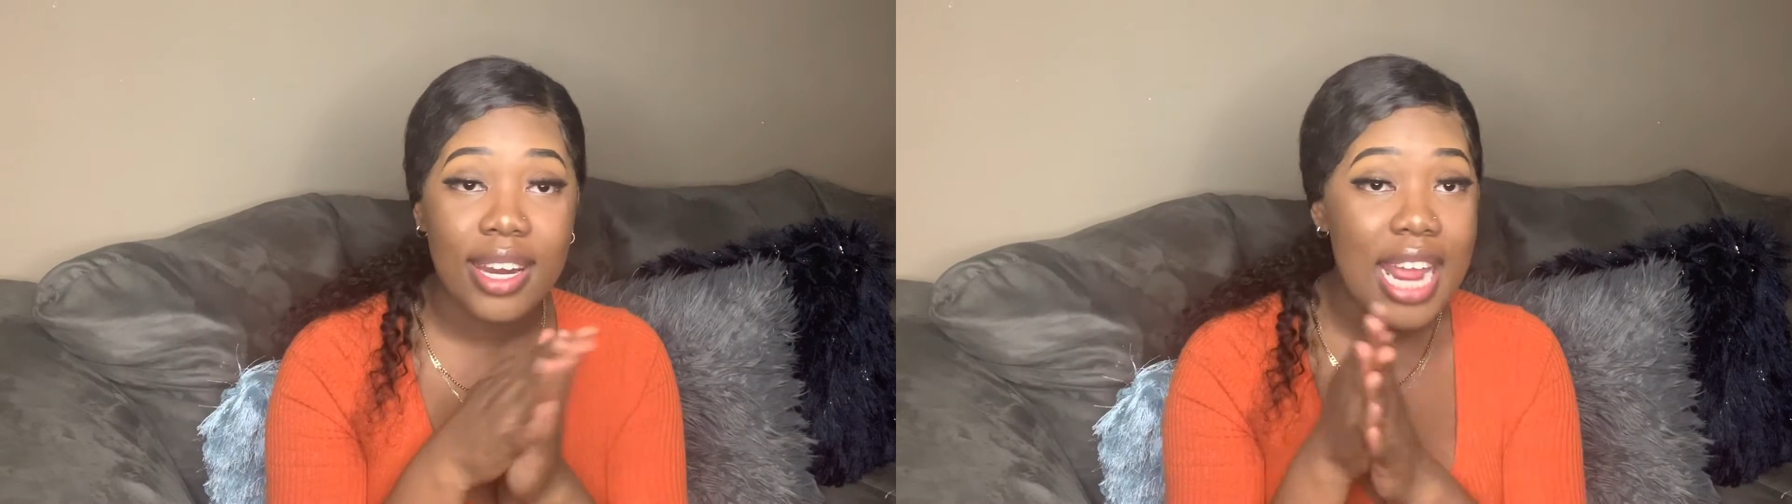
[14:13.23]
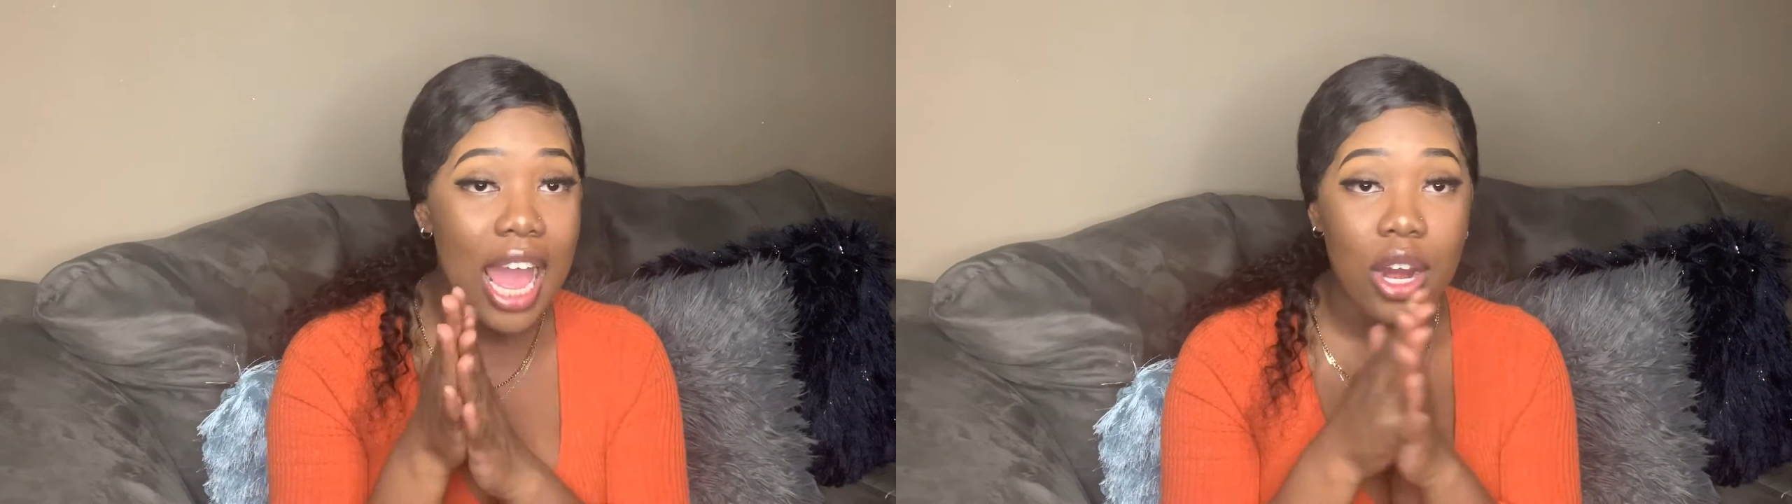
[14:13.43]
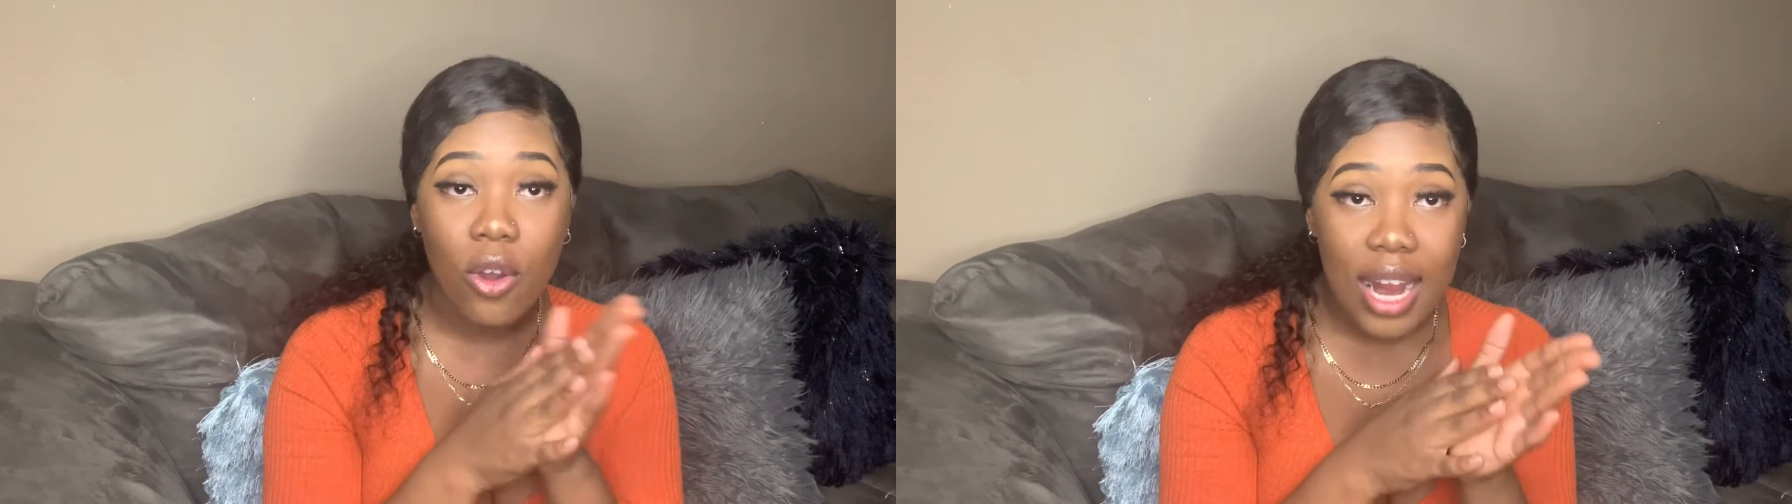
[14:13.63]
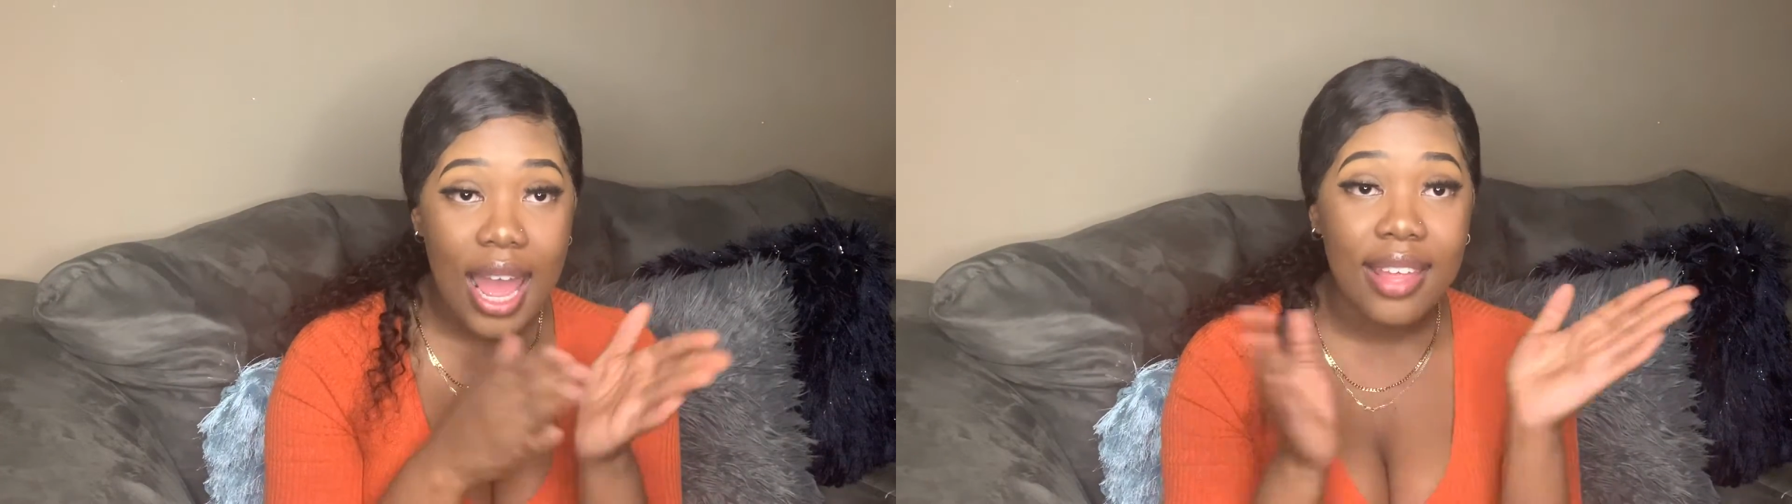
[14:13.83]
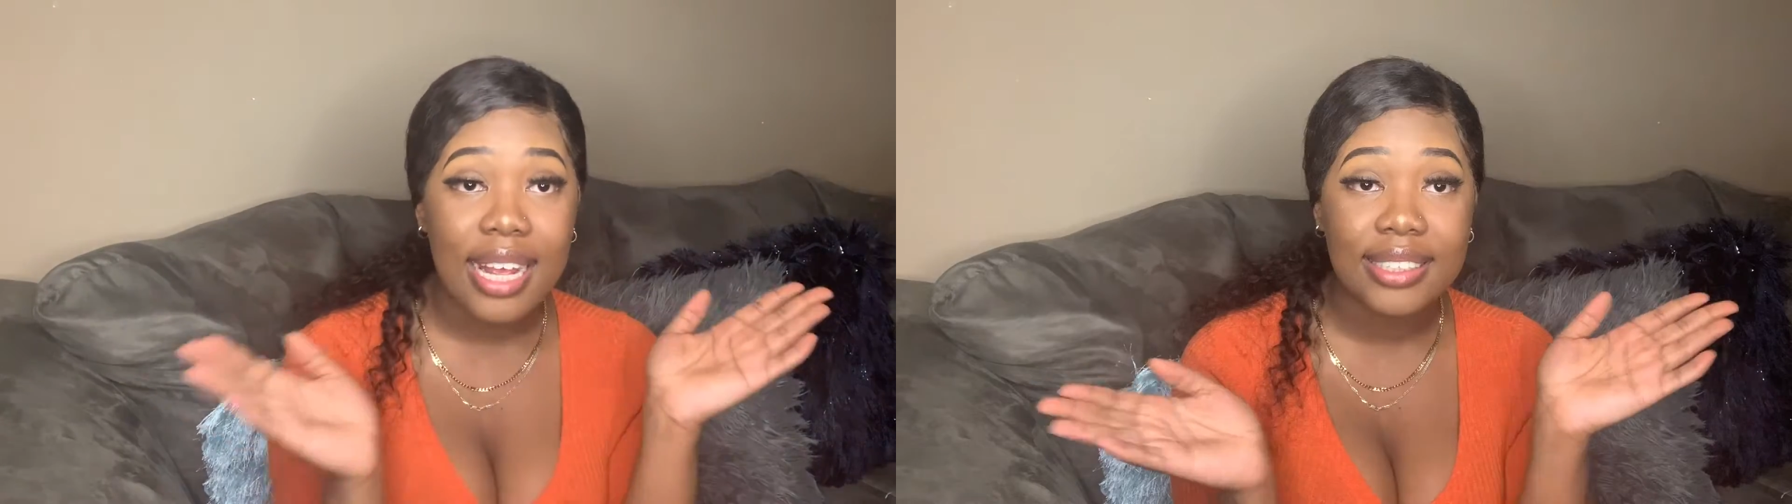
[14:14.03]
and y'all know
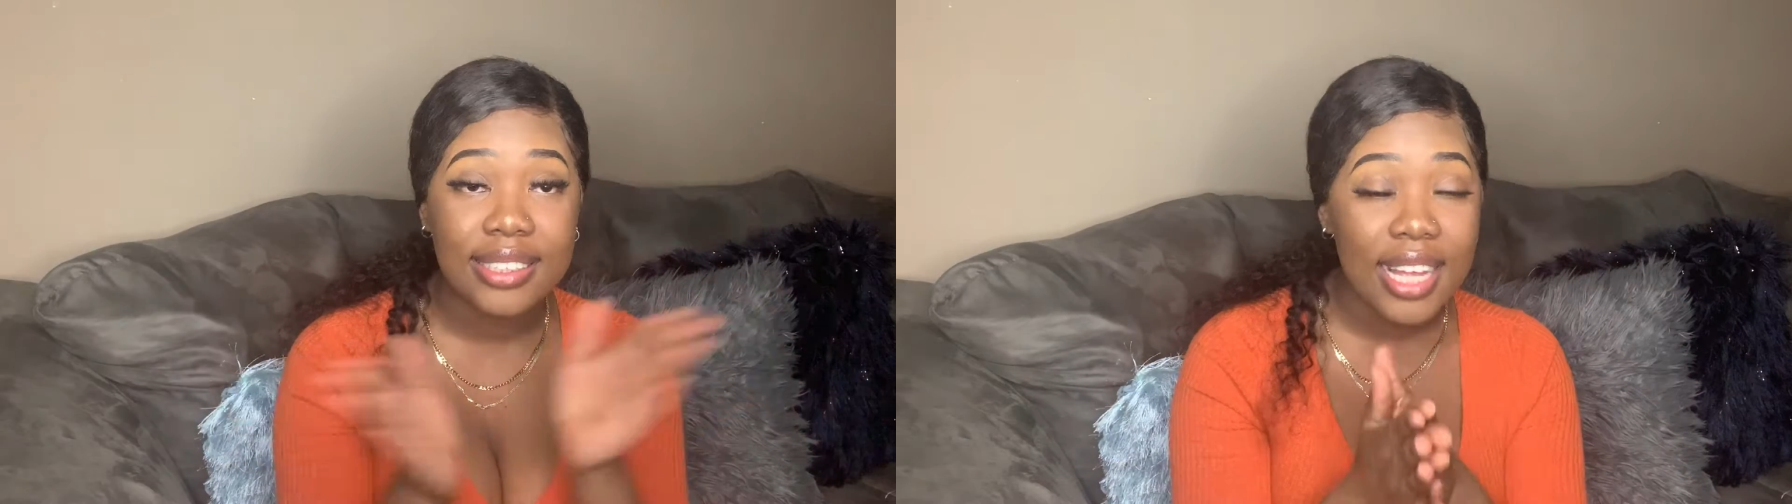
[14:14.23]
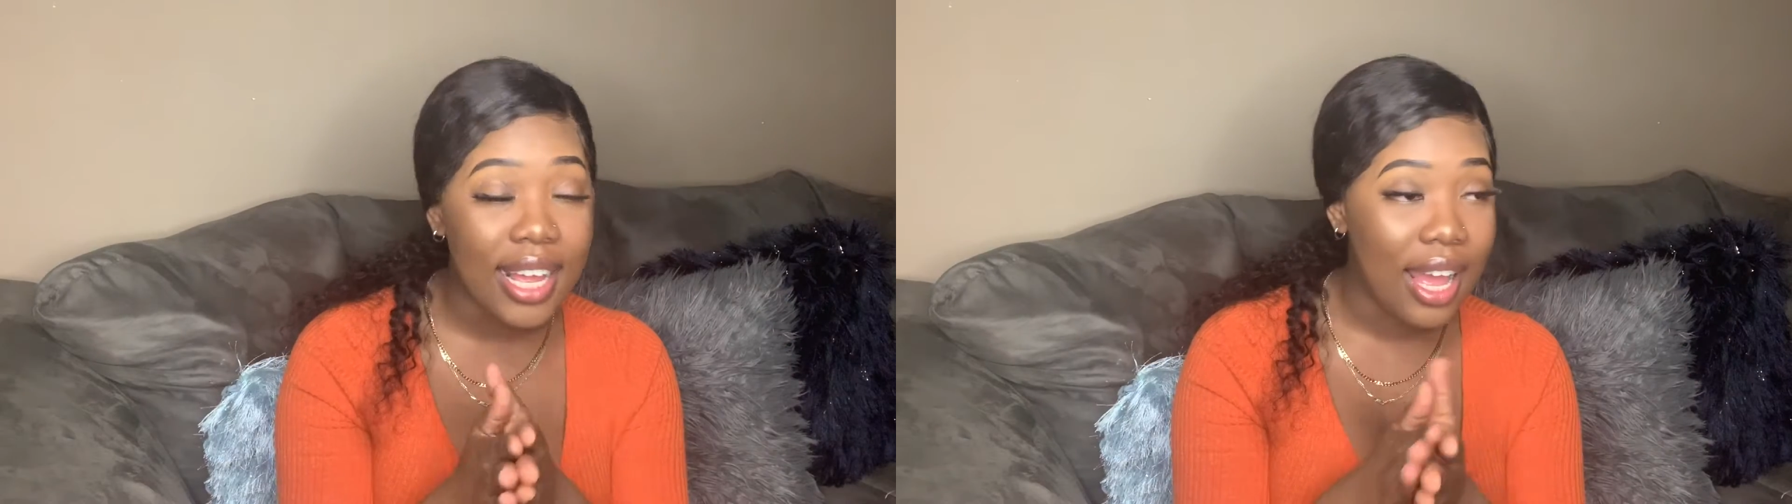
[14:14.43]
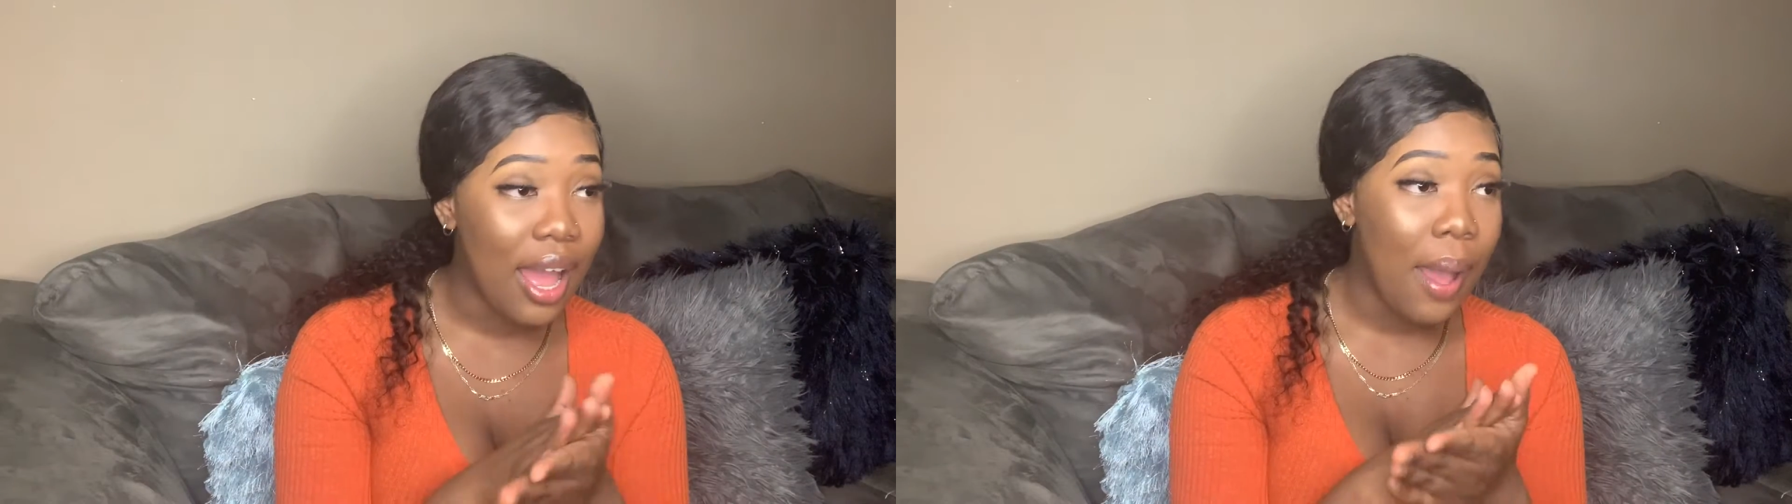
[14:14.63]
that, that's it.